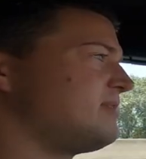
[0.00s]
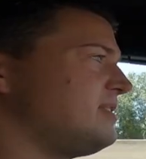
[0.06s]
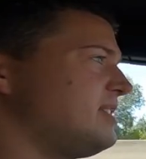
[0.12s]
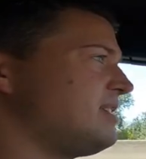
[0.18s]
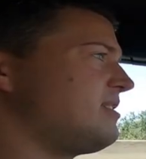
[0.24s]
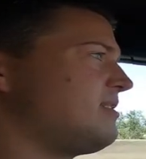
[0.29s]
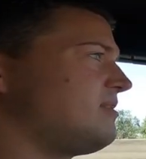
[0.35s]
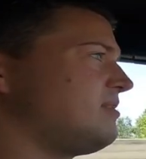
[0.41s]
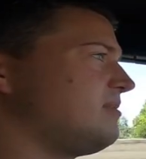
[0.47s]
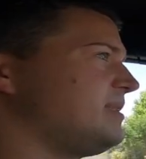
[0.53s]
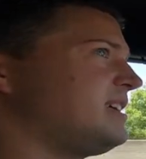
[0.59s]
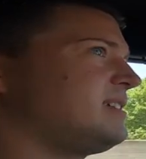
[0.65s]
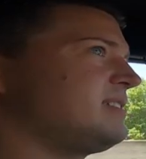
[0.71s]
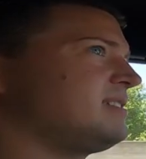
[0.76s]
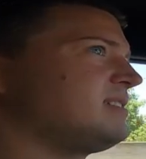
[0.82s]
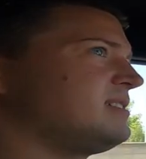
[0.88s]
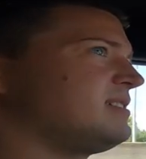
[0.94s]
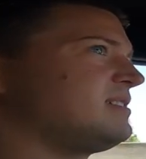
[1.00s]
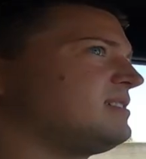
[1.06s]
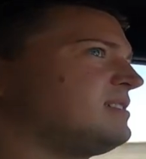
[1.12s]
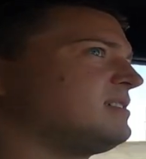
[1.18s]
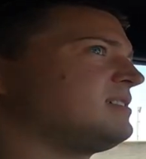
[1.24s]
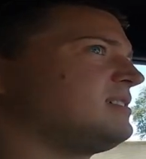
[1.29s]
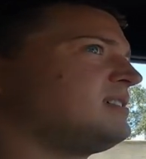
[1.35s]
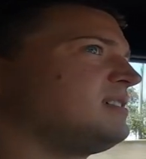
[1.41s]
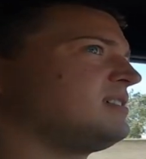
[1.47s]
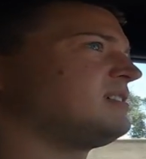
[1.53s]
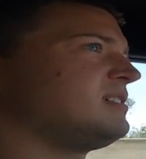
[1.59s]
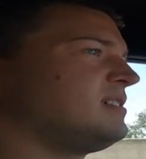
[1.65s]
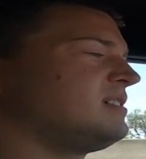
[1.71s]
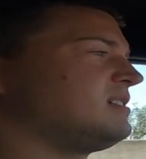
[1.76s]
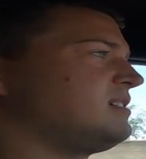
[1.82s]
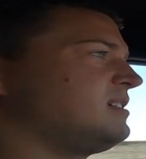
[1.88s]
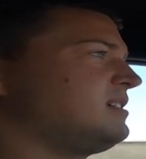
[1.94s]
don't know,
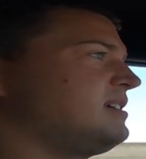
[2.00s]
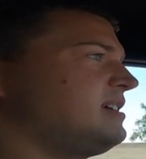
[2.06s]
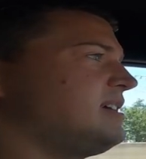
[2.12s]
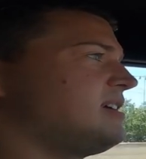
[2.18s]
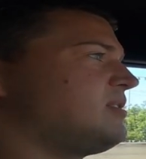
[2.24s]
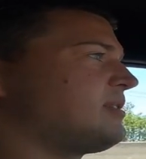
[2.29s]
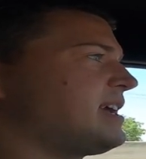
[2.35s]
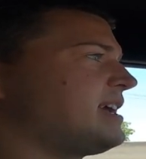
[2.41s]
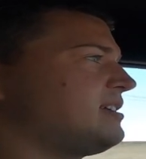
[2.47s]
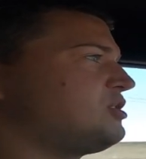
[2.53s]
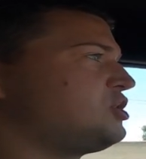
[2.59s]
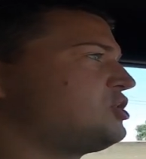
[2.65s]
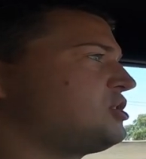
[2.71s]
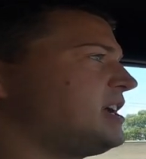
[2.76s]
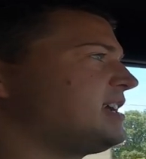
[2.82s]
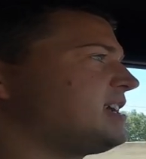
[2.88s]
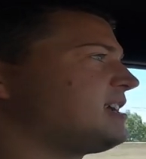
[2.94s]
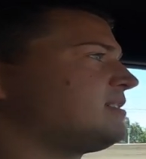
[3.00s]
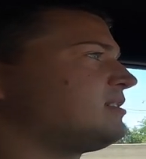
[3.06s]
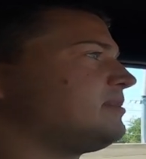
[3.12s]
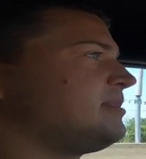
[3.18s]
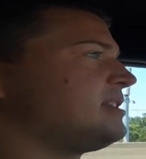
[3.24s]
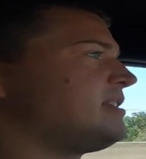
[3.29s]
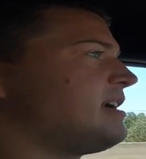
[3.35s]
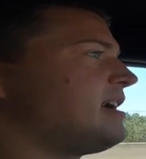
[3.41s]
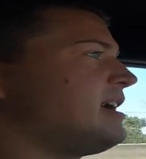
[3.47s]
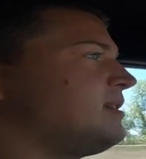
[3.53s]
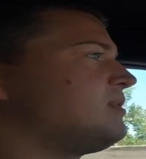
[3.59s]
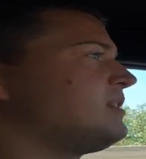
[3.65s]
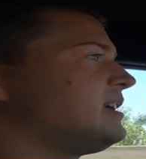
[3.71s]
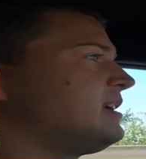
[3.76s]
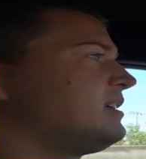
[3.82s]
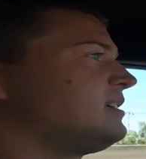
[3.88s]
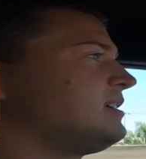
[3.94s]
man. Okay, it's shaking a little bit on the
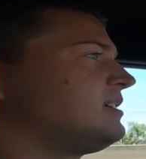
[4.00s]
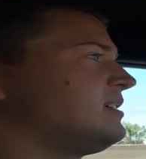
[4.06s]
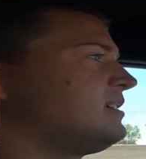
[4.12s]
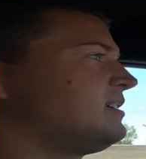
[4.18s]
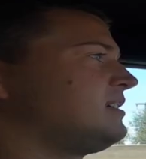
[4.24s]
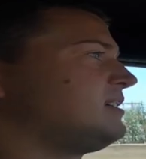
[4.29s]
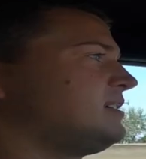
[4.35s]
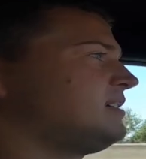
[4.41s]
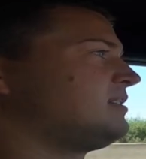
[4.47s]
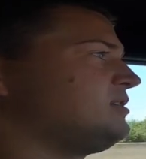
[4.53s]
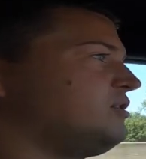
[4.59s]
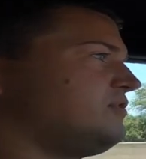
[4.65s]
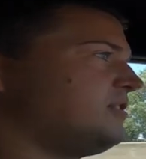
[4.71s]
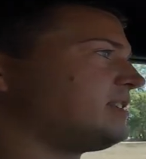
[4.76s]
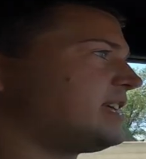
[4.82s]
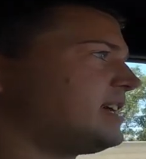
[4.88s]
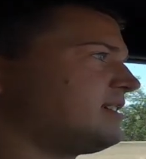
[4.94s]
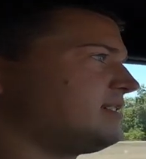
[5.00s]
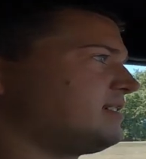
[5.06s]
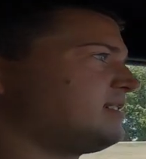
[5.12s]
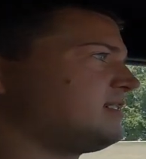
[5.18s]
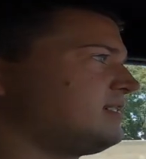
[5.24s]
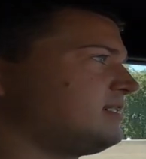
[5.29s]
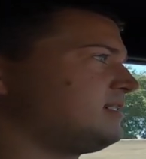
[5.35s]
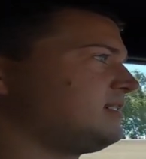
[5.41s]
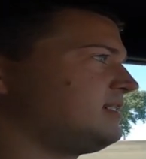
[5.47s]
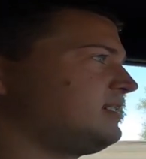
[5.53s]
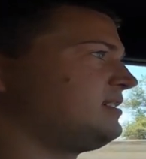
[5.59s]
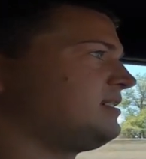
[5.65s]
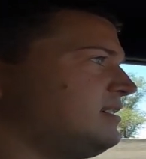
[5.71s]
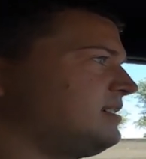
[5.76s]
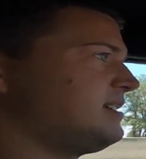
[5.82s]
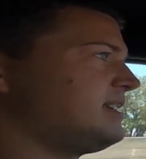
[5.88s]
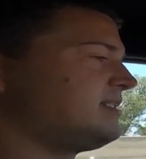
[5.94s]
highway. Do you feel that? Yeah.
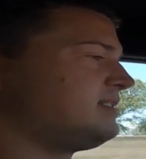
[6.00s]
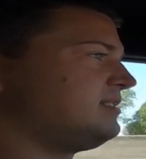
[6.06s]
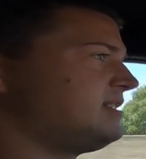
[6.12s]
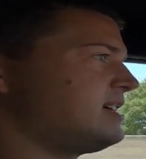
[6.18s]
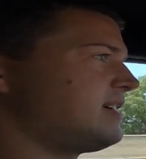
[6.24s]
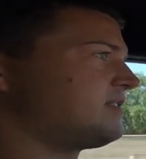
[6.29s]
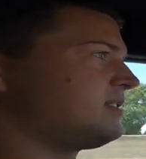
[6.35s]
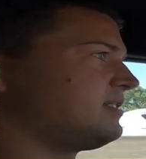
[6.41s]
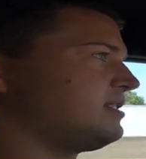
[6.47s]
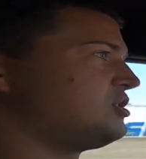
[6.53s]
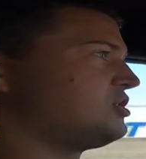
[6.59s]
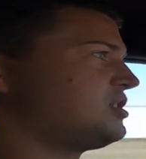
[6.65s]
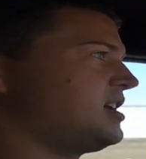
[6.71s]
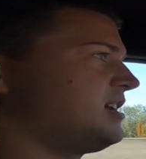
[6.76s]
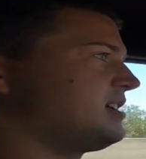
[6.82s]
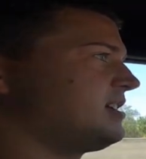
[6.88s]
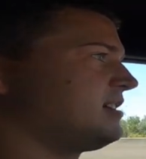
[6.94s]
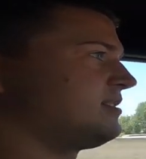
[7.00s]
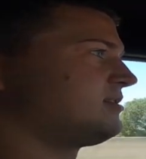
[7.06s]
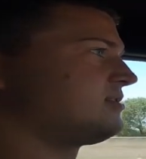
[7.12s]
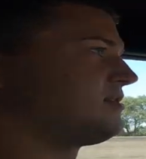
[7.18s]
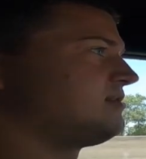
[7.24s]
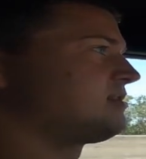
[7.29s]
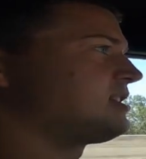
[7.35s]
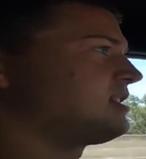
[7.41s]
It's definitely shaking. So you, can